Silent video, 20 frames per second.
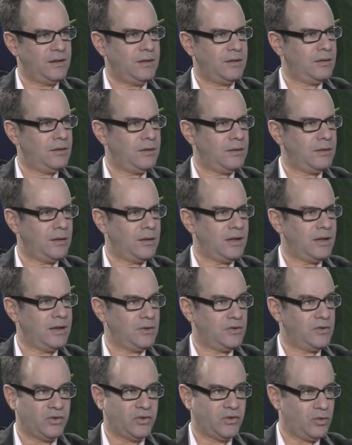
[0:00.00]
and they
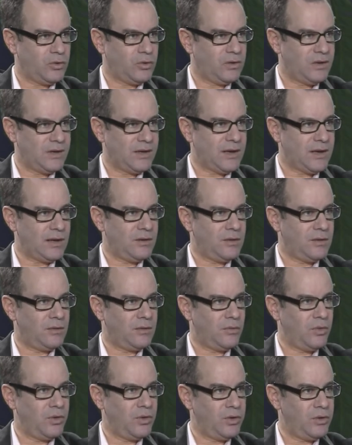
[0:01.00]
can just go to the
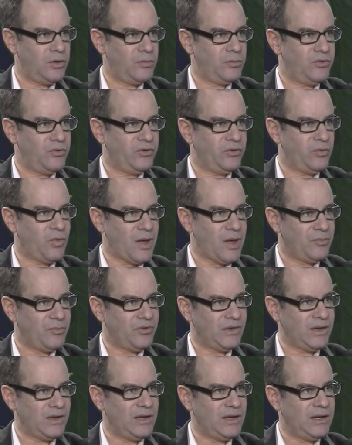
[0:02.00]
Keller Williams website? Go to